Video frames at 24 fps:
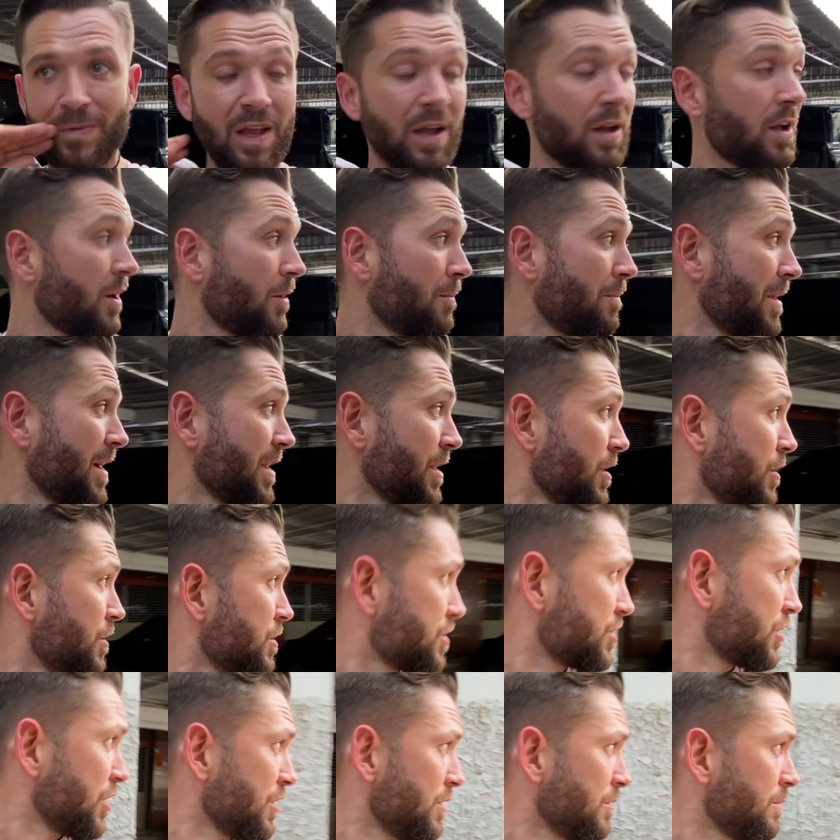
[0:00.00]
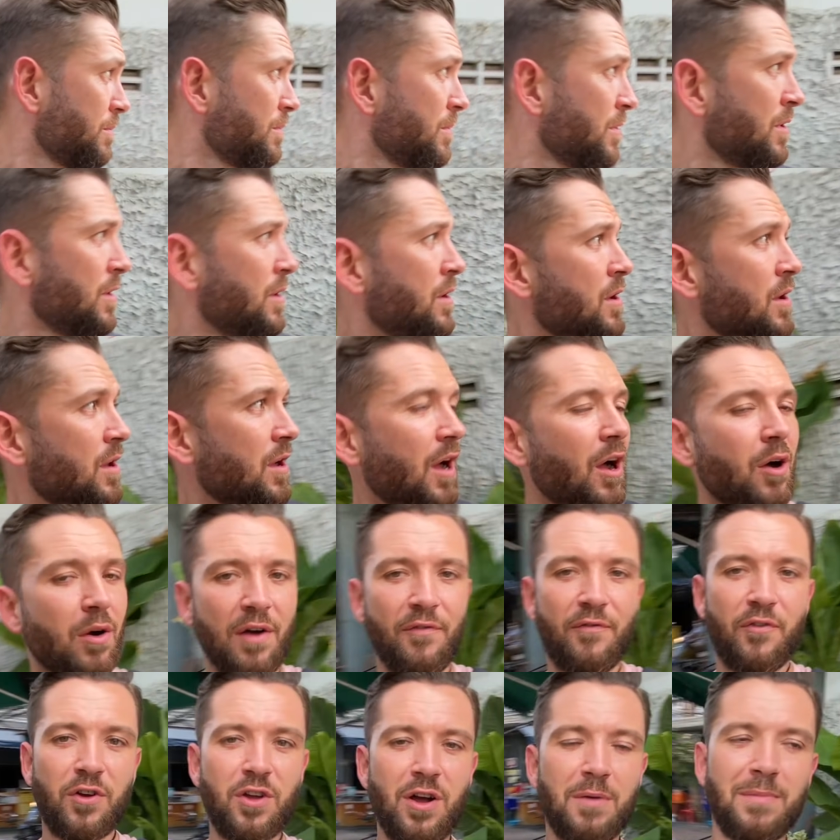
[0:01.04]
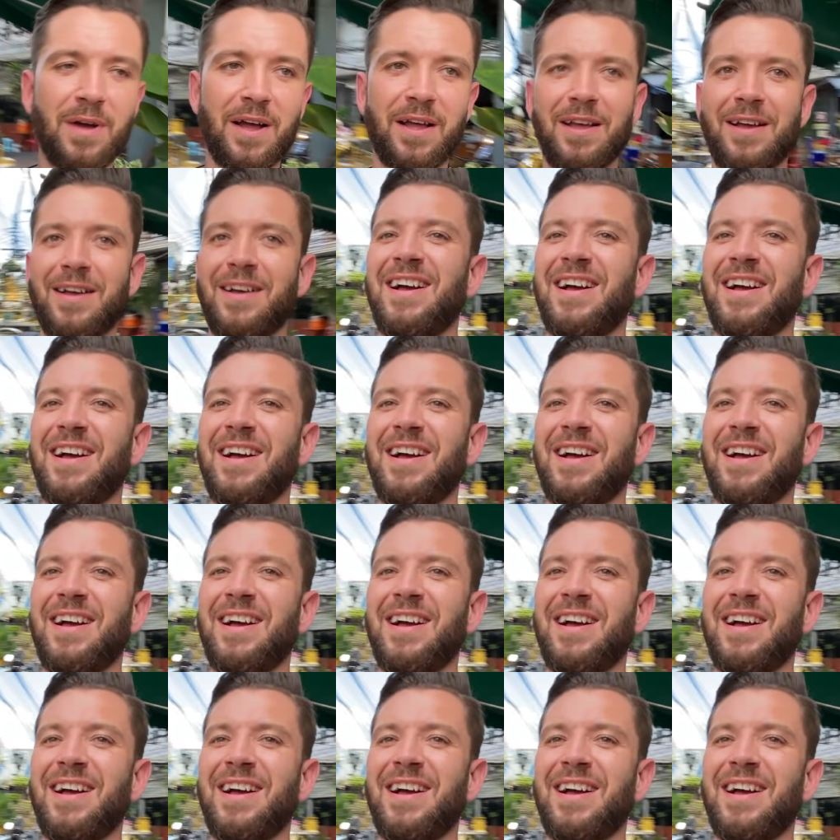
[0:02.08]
YouTube. Oh, I forgot my